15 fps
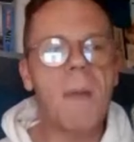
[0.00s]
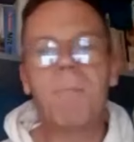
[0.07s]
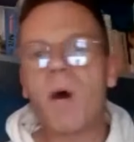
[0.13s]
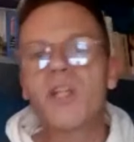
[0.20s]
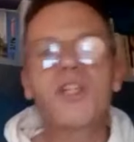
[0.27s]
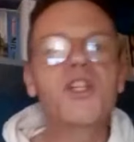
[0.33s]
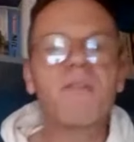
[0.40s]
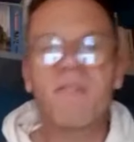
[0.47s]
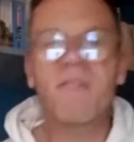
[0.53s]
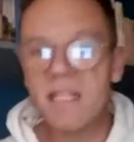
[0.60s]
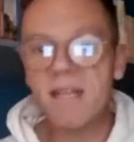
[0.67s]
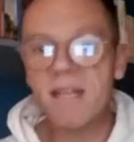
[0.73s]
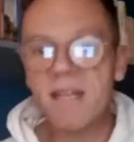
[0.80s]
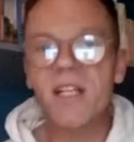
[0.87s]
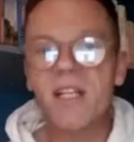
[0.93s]
a bunch of
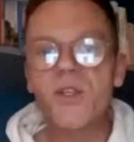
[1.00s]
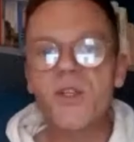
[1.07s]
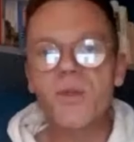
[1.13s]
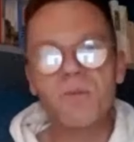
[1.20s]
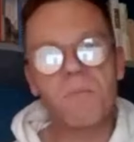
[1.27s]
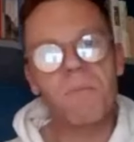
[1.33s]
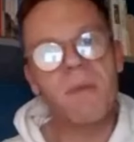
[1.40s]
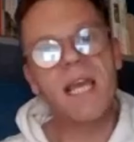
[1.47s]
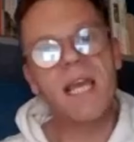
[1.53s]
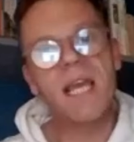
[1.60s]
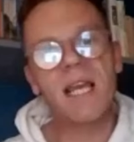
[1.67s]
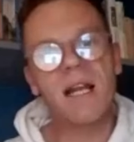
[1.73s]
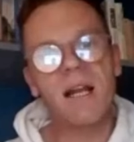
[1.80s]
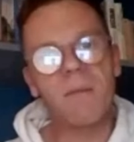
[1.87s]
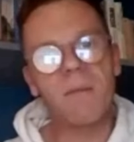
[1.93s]
individuals
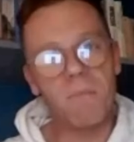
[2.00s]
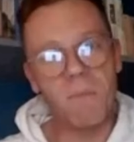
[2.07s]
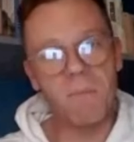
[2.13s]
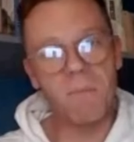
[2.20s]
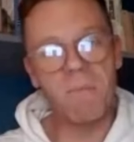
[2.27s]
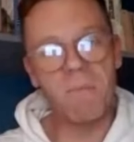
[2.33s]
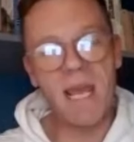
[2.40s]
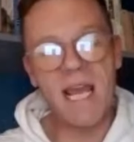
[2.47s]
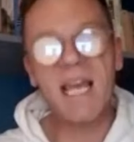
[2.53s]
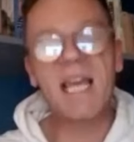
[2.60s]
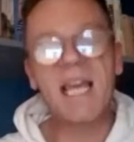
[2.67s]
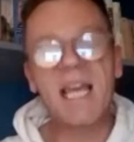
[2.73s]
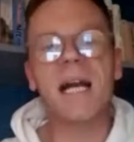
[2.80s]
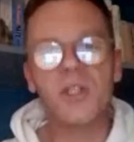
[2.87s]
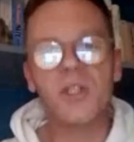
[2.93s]

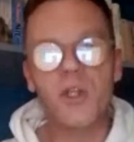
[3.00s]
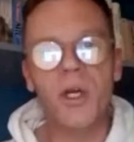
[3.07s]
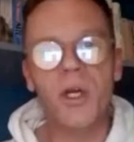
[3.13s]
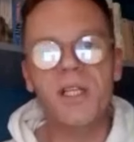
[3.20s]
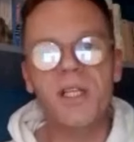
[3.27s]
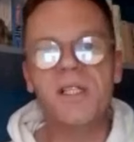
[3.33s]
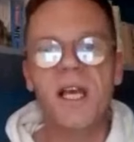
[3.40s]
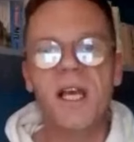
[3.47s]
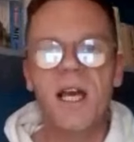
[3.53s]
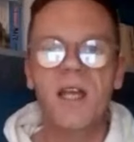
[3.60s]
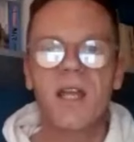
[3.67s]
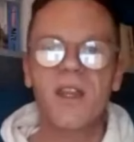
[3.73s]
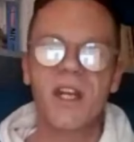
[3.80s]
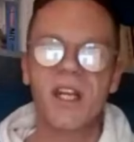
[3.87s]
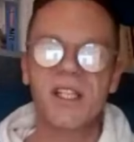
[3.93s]
making a choice.
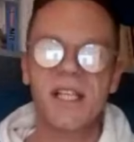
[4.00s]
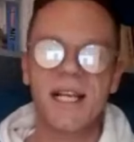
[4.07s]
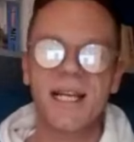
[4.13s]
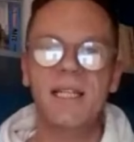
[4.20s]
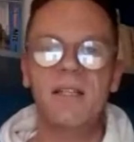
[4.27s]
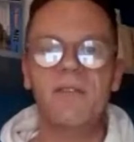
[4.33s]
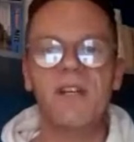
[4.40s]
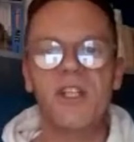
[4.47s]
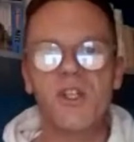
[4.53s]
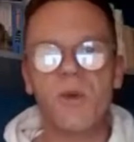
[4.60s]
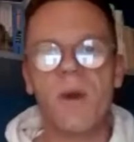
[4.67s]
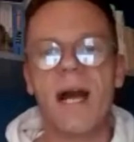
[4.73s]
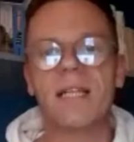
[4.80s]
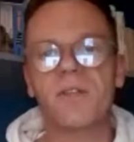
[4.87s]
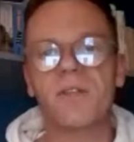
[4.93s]
There is an
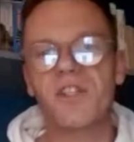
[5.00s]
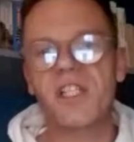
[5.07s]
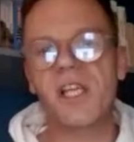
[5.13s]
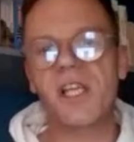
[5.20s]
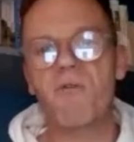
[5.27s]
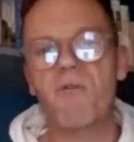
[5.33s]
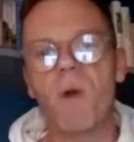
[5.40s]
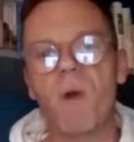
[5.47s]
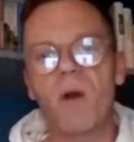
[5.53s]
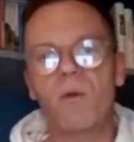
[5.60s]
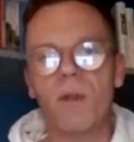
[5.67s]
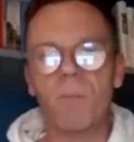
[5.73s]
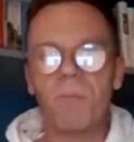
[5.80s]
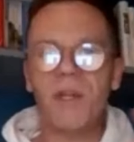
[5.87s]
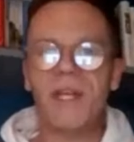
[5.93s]
individual act of
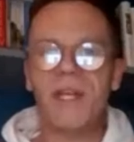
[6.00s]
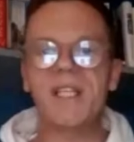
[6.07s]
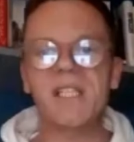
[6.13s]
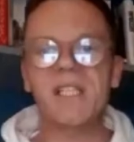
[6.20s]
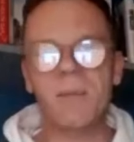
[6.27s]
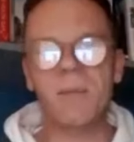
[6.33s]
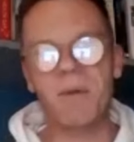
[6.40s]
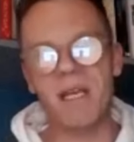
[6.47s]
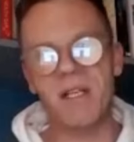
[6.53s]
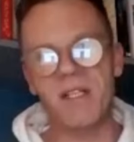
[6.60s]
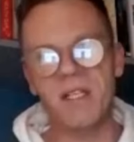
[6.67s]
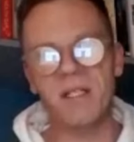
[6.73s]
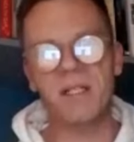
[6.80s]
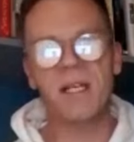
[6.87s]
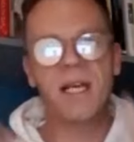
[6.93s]
self-will that places a
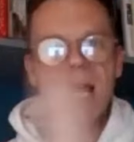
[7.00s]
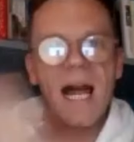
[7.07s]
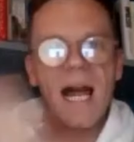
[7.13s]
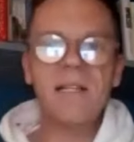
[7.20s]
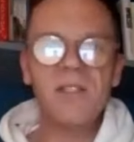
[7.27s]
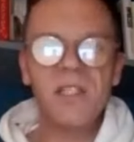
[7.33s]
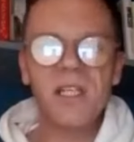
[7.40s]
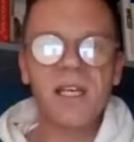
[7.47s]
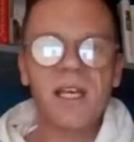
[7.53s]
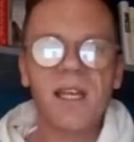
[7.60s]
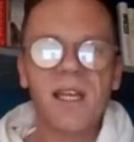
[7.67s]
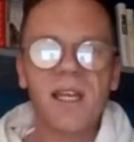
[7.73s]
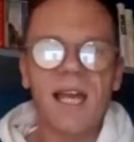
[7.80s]
person into a